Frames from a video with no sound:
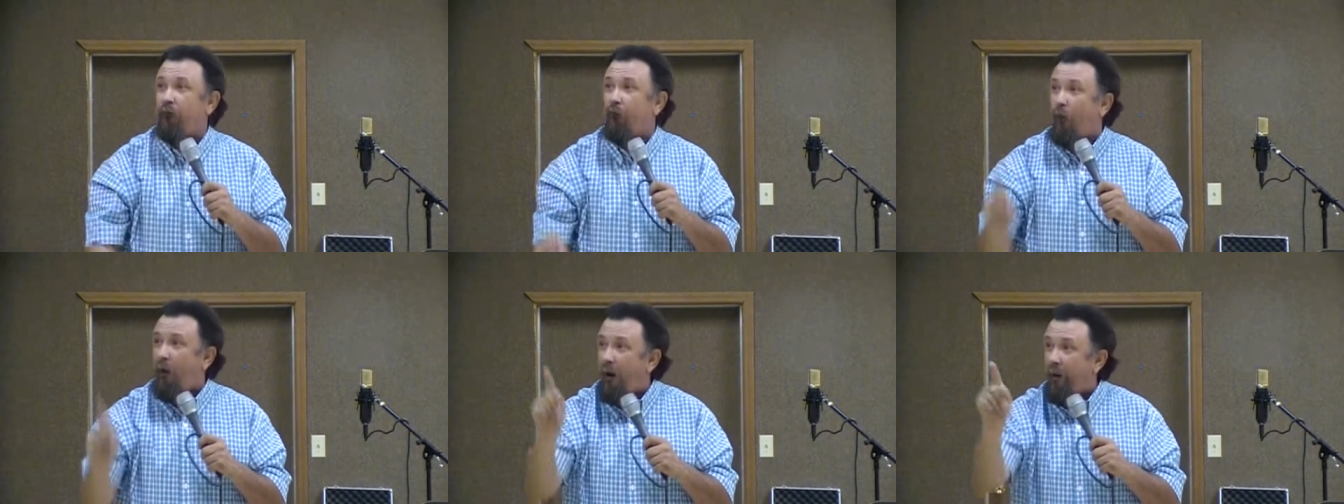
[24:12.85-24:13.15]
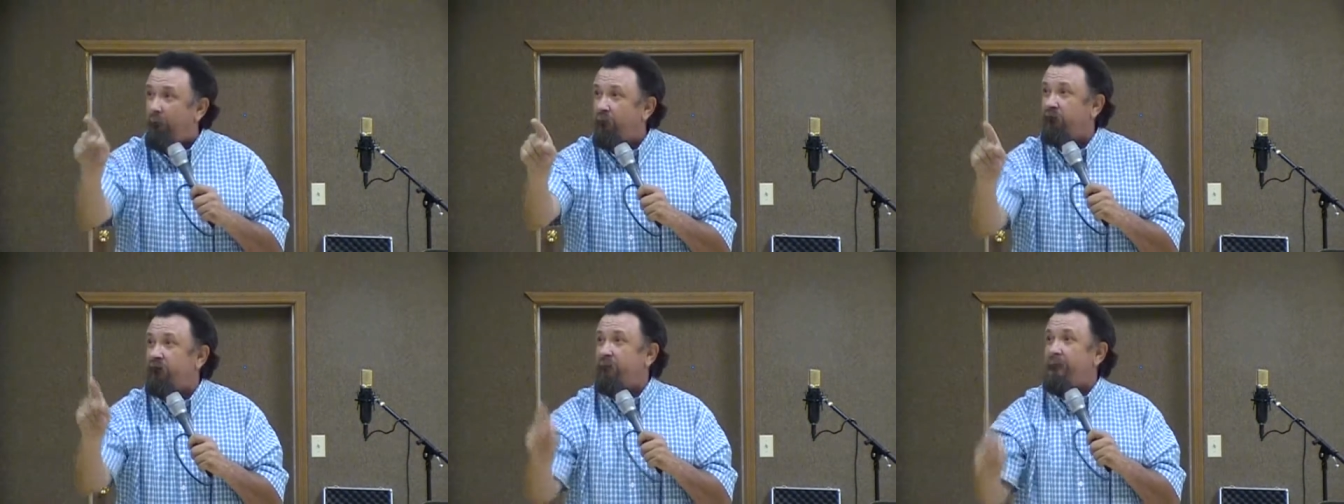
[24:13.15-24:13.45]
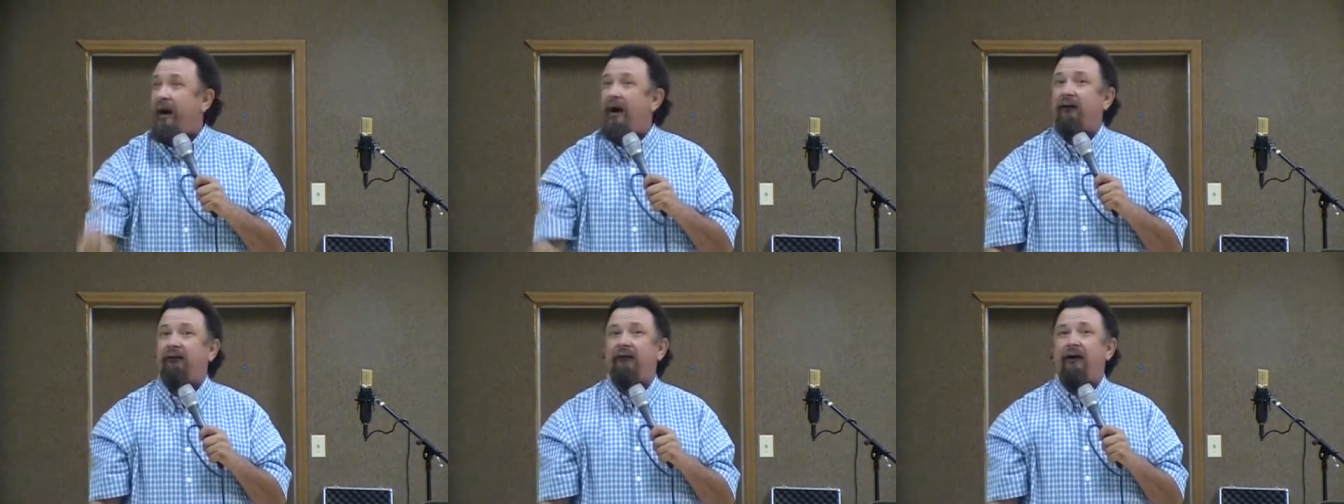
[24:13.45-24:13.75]
what was
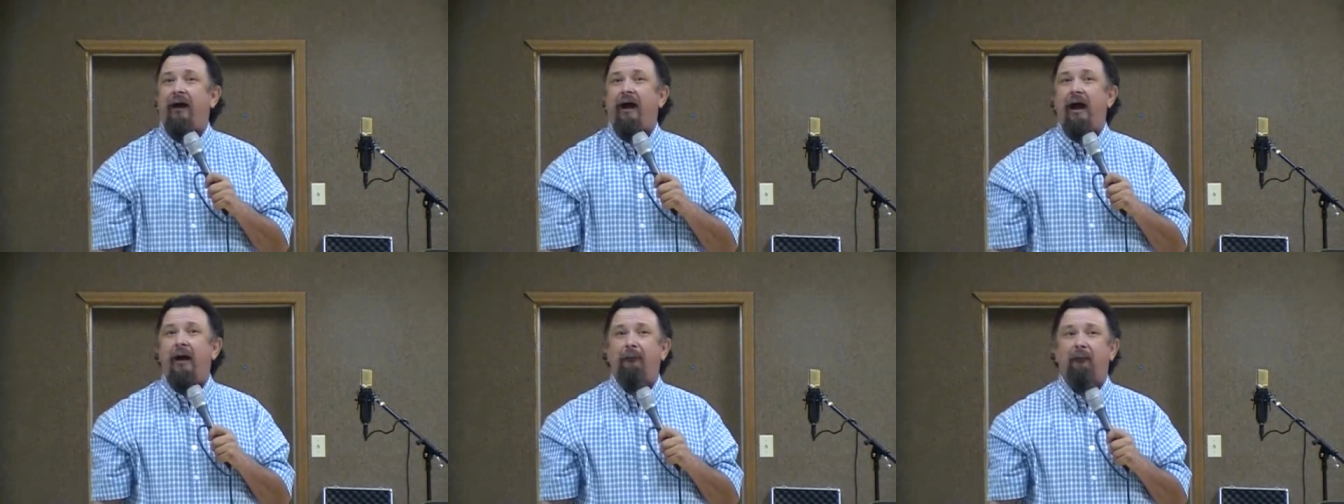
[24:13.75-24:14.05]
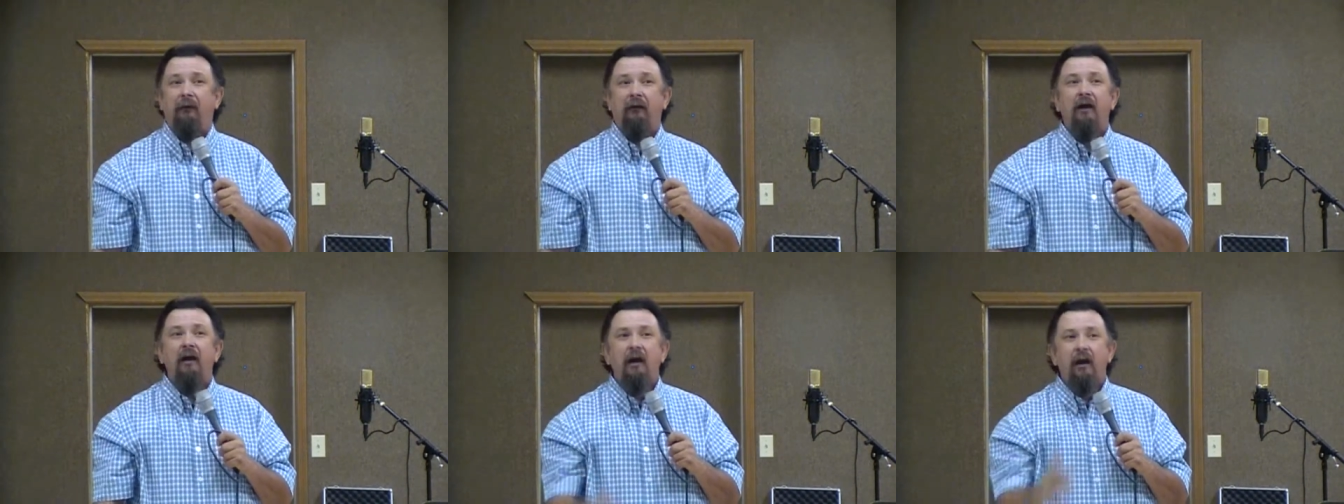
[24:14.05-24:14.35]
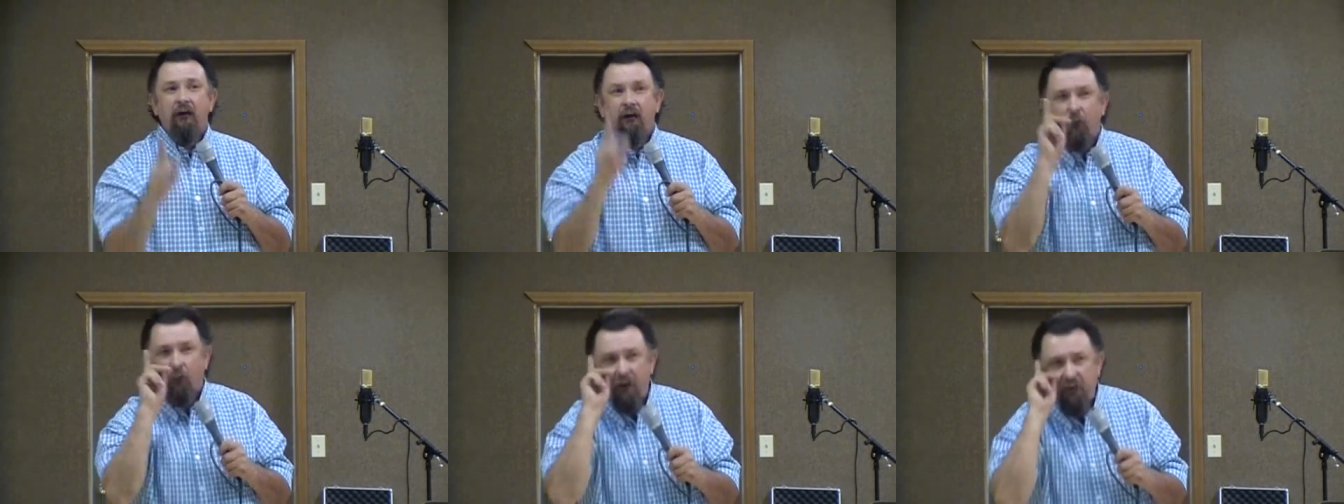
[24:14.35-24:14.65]
about to happen.
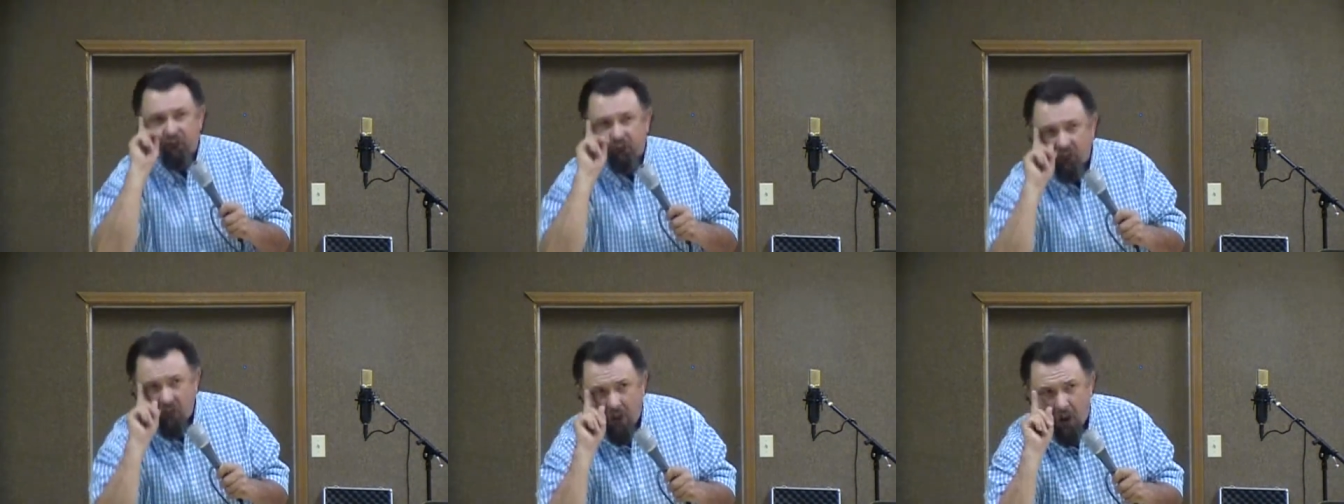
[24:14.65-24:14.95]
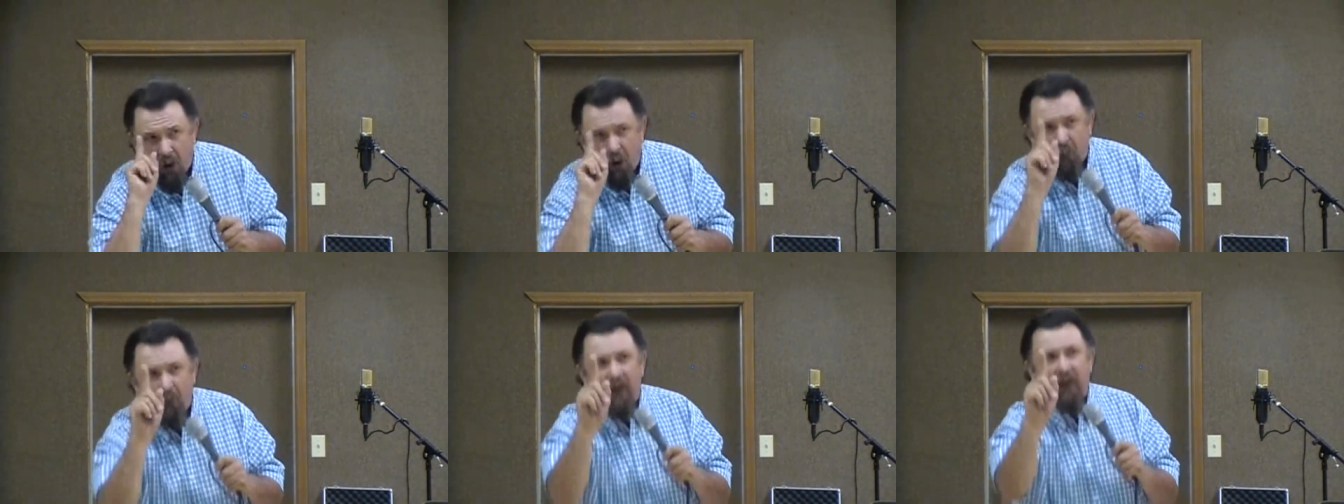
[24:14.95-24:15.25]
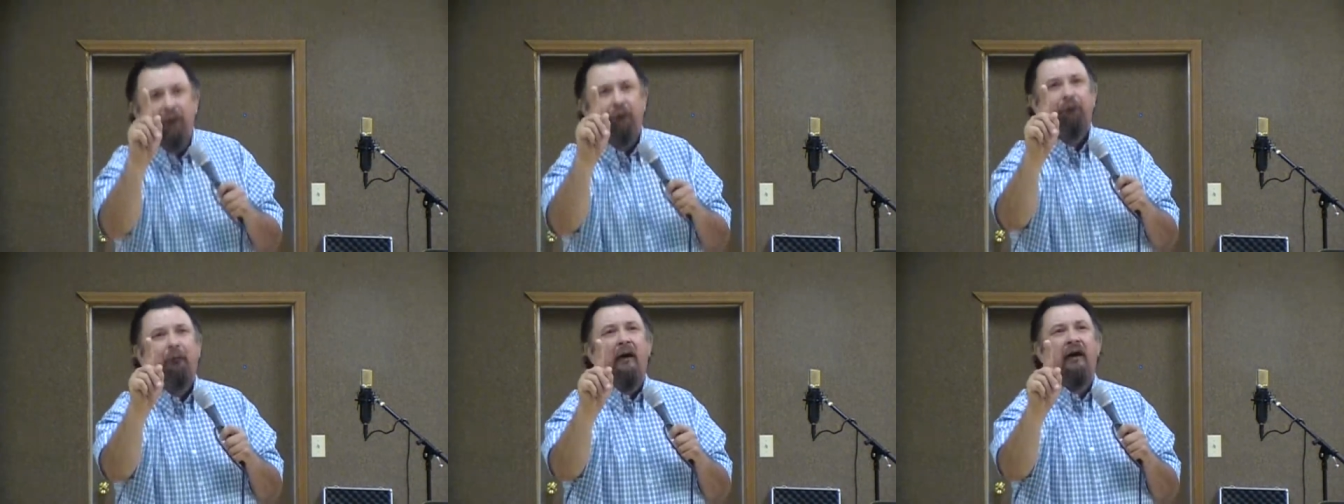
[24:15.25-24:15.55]
we should
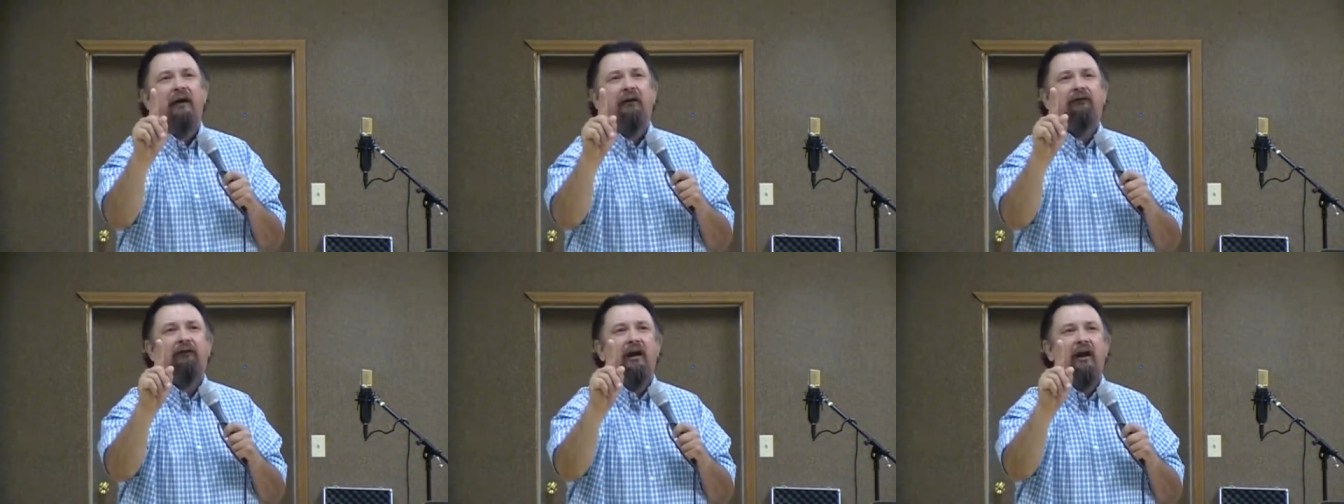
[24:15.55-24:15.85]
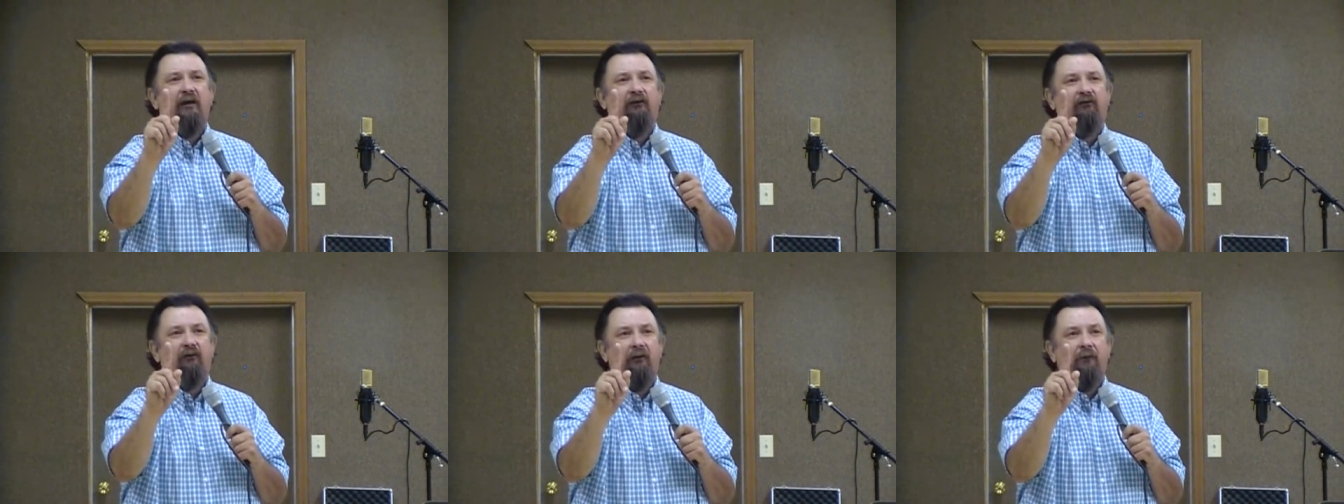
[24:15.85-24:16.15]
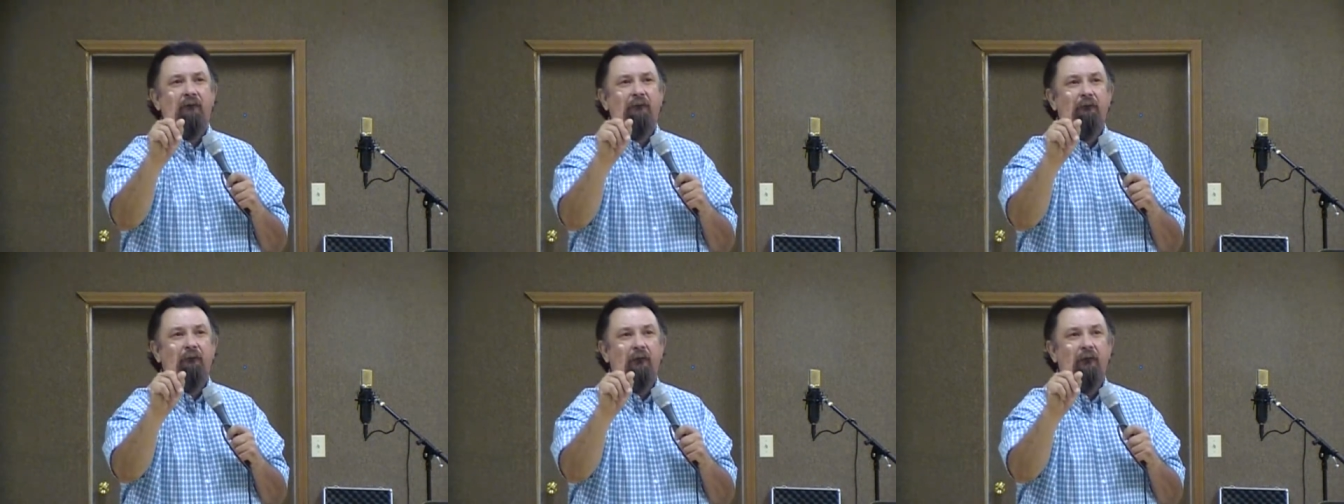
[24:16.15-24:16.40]
always pay attention